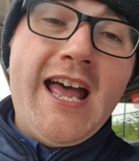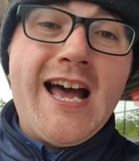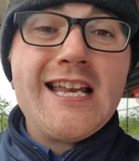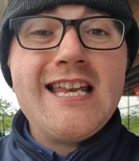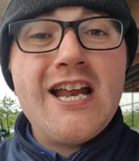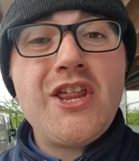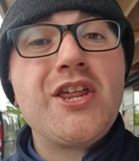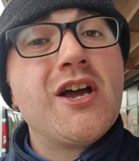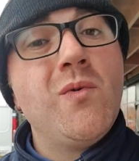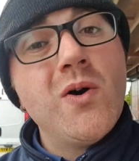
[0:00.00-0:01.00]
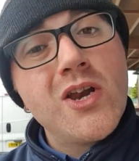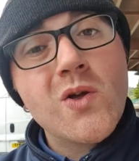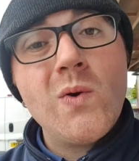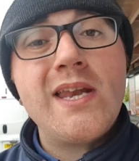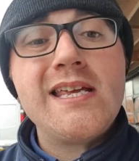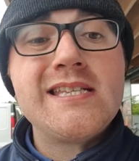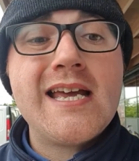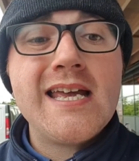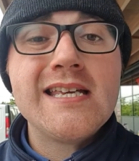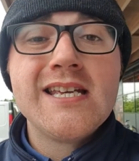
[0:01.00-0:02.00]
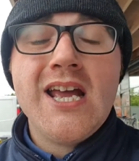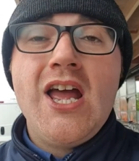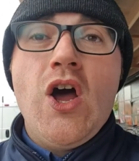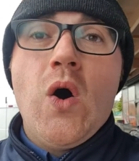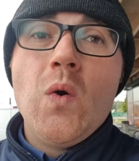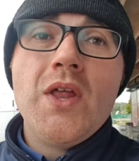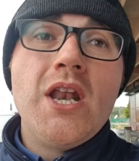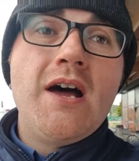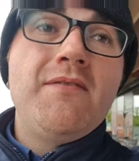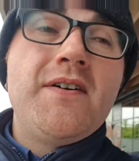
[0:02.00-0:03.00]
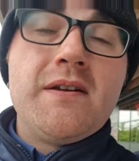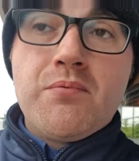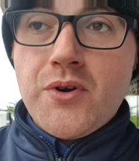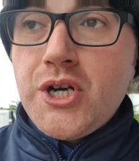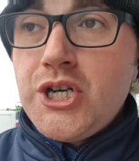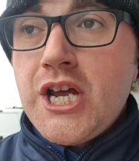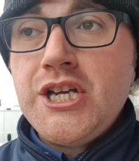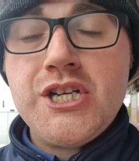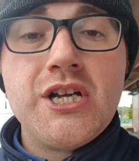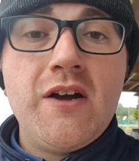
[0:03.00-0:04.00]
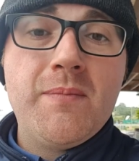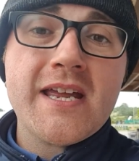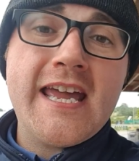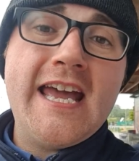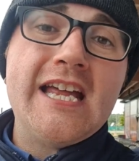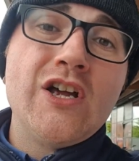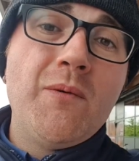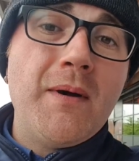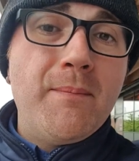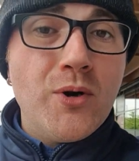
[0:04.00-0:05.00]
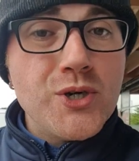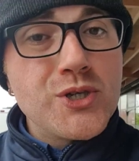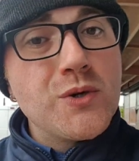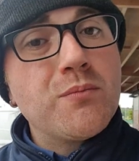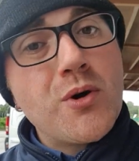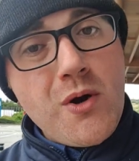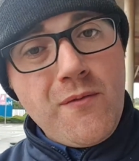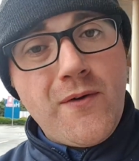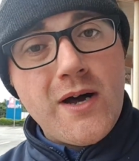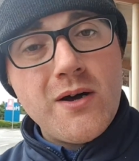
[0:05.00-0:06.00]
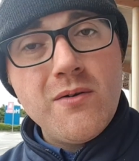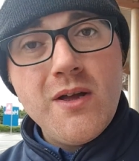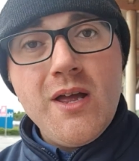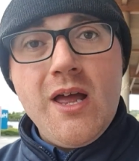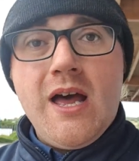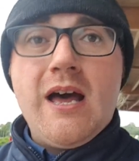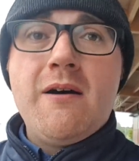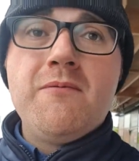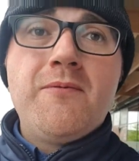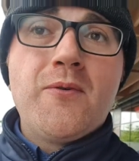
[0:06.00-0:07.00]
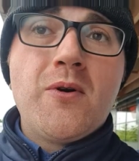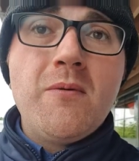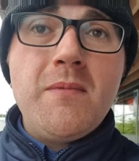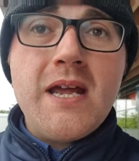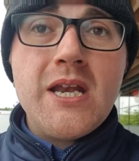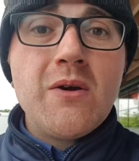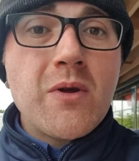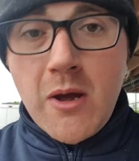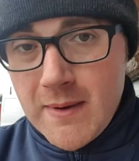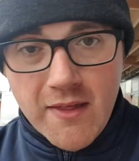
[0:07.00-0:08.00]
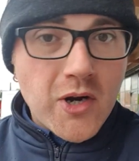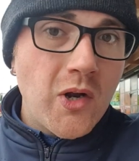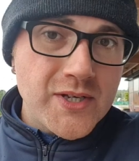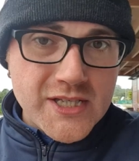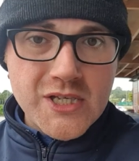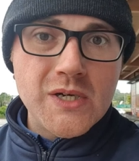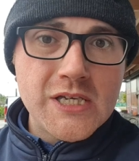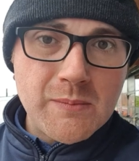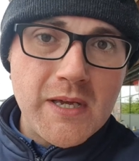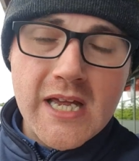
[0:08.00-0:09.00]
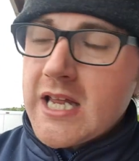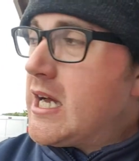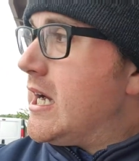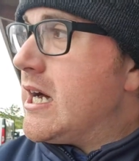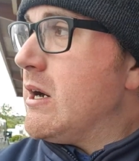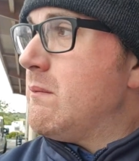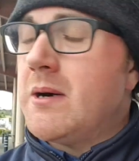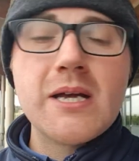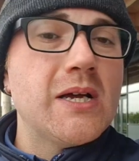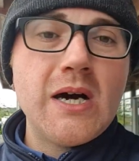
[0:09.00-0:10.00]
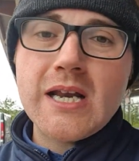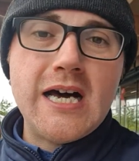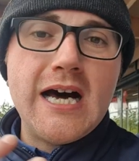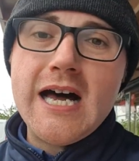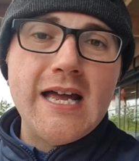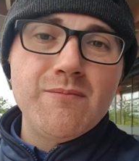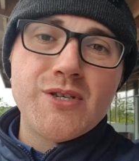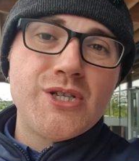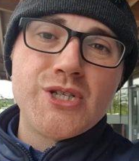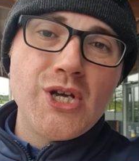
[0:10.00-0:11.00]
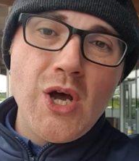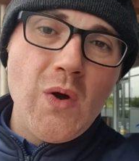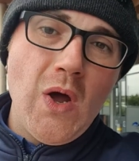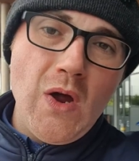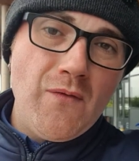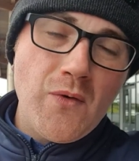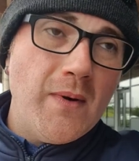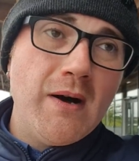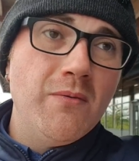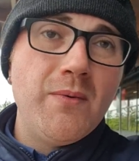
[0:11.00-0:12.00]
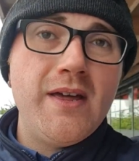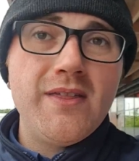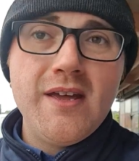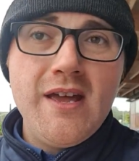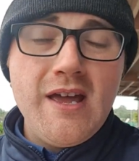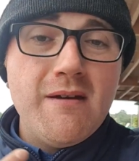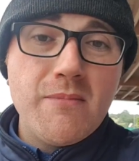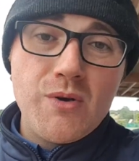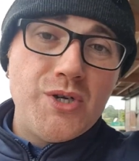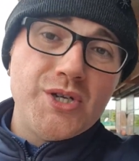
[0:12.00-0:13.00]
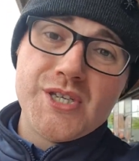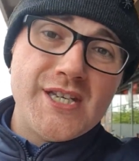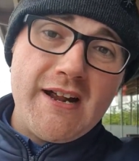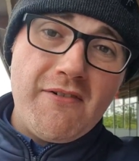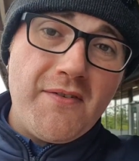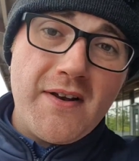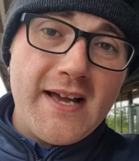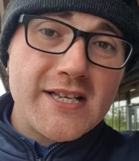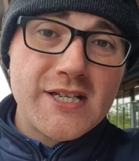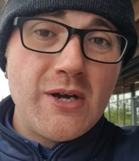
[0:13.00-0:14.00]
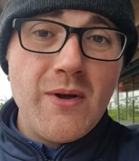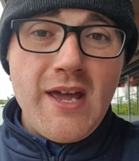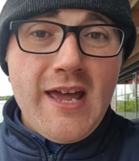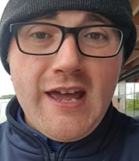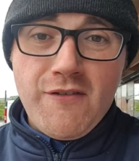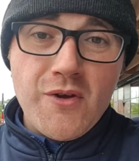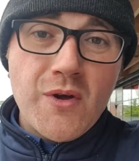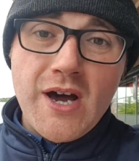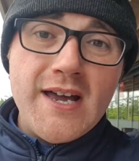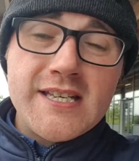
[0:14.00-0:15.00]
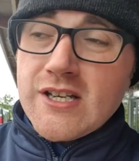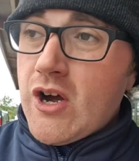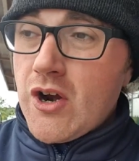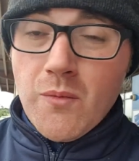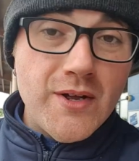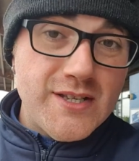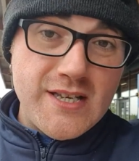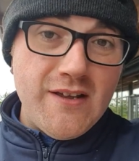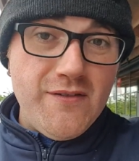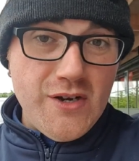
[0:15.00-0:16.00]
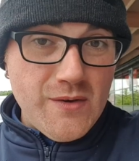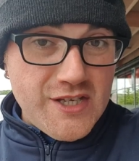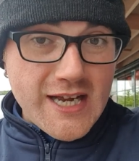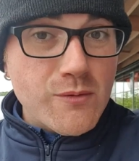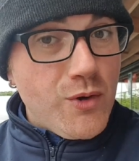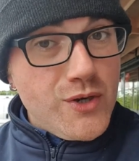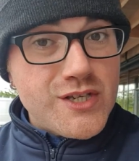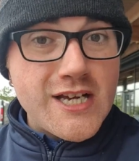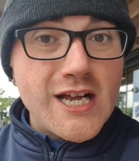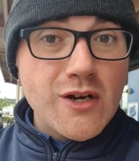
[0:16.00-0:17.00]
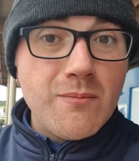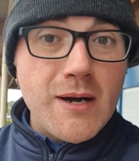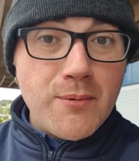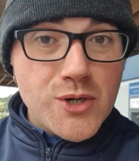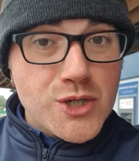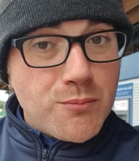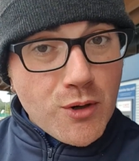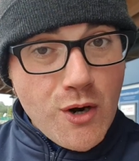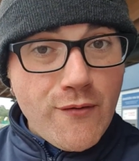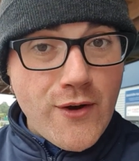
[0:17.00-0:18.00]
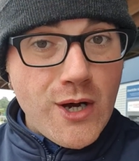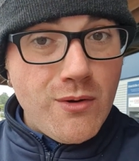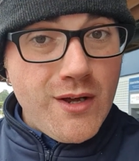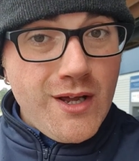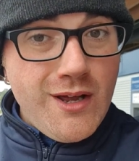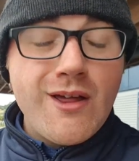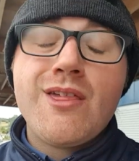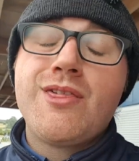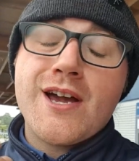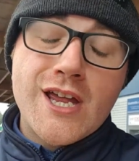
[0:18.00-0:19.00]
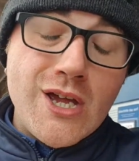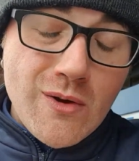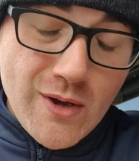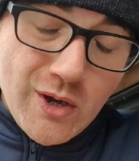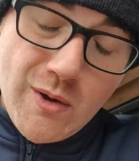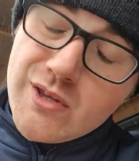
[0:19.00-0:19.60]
And another thing I want to quickly say is all the love and appreciation I've been getting on my personal profile um, for me, you know, coming out the closet, so to speak. Oh my God, I am so overwhelmed with emotions and everything like that. So if you guys are the ones that have, you know, said what you said on my personal profile, thank you. It